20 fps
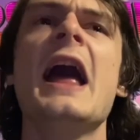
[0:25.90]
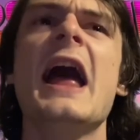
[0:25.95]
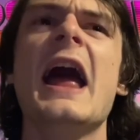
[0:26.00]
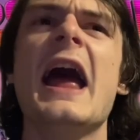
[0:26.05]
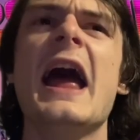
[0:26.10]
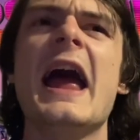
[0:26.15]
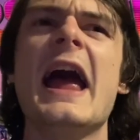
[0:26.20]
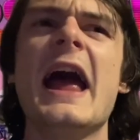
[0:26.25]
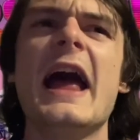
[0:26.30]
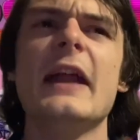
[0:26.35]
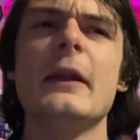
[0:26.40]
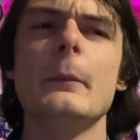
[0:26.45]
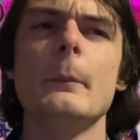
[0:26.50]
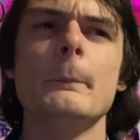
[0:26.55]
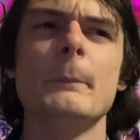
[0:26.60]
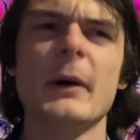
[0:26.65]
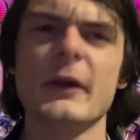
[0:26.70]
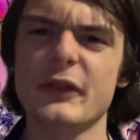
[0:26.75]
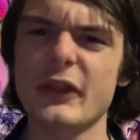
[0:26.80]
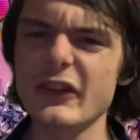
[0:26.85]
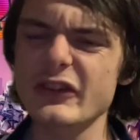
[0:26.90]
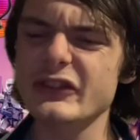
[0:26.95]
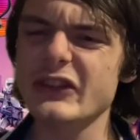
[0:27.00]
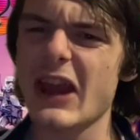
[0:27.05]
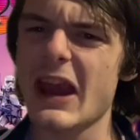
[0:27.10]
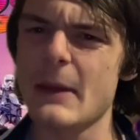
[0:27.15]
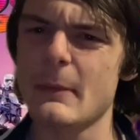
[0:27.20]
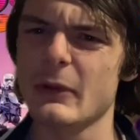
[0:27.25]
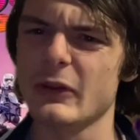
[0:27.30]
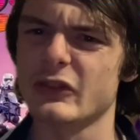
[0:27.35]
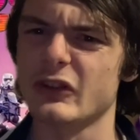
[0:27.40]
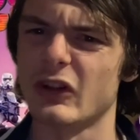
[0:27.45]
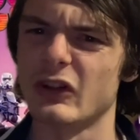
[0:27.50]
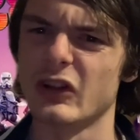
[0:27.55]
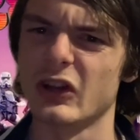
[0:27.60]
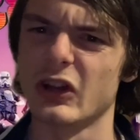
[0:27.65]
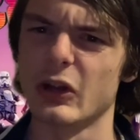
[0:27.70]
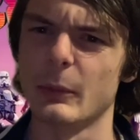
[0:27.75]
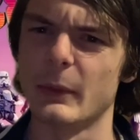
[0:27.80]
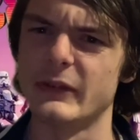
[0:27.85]
But this game is a
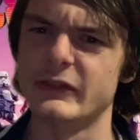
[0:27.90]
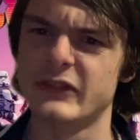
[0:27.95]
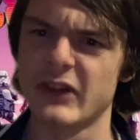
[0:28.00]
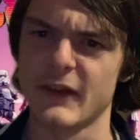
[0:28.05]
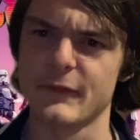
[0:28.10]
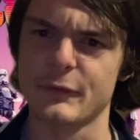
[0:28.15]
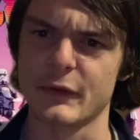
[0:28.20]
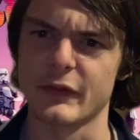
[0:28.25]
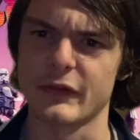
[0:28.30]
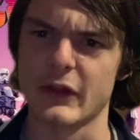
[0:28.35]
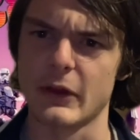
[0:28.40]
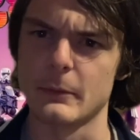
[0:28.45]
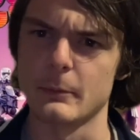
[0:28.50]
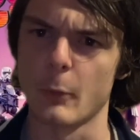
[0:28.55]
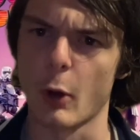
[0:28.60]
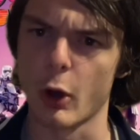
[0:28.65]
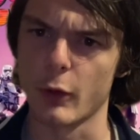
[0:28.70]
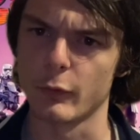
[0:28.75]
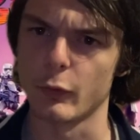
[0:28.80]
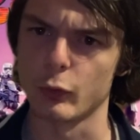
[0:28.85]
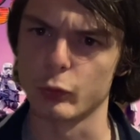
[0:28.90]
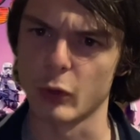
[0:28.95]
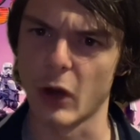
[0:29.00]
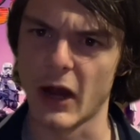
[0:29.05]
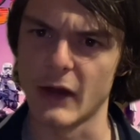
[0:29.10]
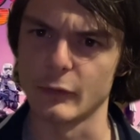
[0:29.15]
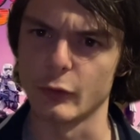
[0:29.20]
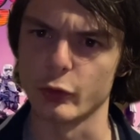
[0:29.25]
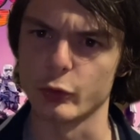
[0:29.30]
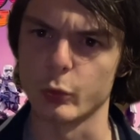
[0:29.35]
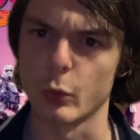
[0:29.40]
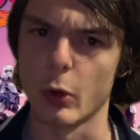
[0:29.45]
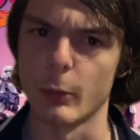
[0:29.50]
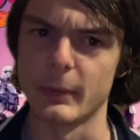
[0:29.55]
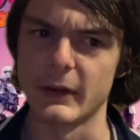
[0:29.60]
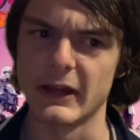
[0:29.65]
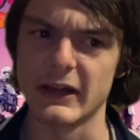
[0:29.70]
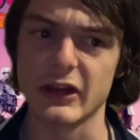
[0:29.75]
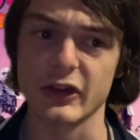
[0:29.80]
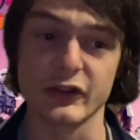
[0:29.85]
little bit different than Marvel Rivals will
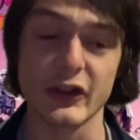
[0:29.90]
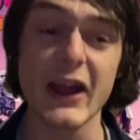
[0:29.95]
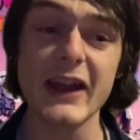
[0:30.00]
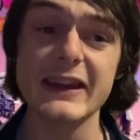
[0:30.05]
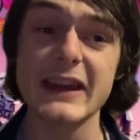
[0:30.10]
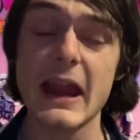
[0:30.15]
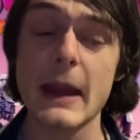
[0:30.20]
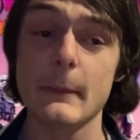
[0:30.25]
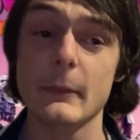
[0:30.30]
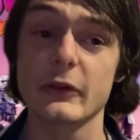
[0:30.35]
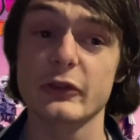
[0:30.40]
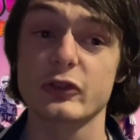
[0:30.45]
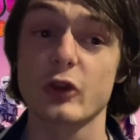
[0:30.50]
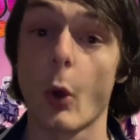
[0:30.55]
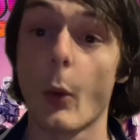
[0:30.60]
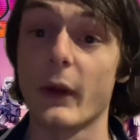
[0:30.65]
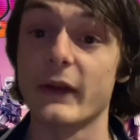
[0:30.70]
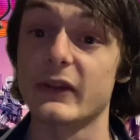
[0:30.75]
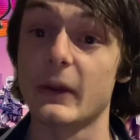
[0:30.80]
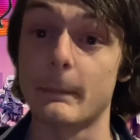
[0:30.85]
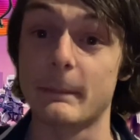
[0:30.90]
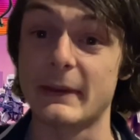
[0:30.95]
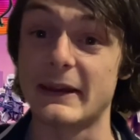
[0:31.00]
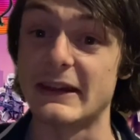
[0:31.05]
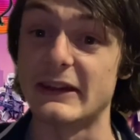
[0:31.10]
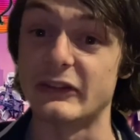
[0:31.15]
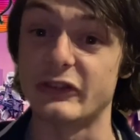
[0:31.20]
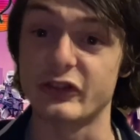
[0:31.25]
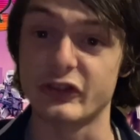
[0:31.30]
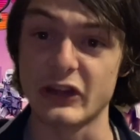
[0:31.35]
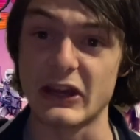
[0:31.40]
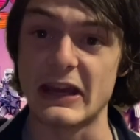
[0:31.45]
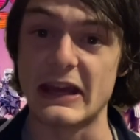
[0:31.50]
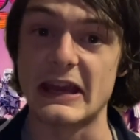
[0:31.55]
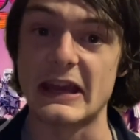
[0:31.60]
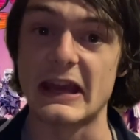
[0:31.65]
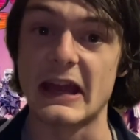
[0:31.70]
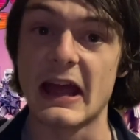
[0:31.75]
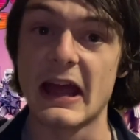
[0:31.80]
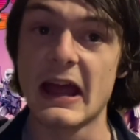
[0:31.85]
be, because that game is going to
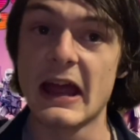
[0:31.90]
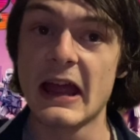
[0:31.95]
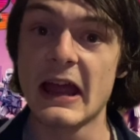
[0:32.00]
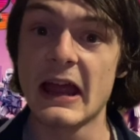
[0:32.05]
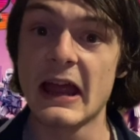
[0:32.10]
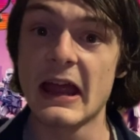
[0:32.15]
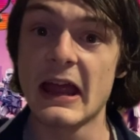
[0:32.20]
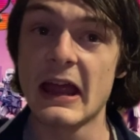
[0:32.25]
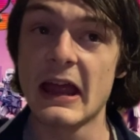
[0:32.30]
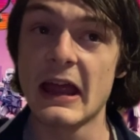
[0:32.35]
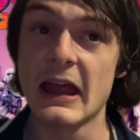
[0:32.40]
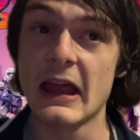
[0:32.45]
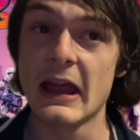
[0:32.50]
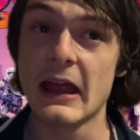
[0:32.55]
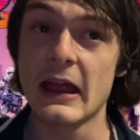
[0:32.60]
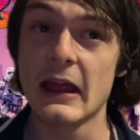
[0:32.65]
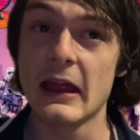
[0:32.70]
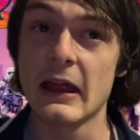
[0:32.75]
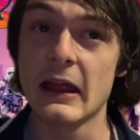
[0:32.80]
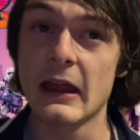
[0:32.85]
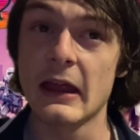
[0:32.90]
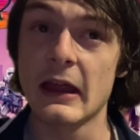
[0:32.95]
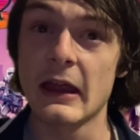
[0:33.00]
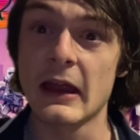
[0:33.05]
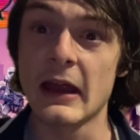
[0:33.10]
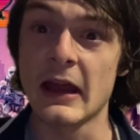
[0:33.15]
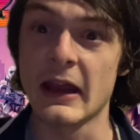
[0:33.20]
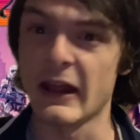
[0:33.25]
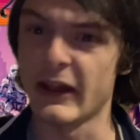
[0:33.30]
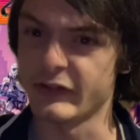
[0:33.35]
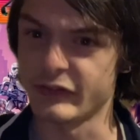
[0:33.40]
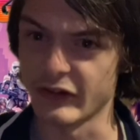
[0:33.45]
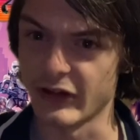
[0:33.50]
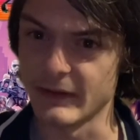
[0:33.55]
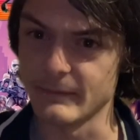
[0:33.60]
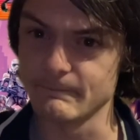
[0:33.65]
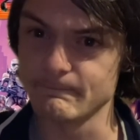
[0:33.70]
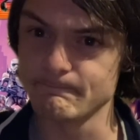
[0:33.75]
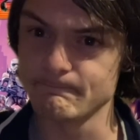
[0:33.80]
PC, and that's it.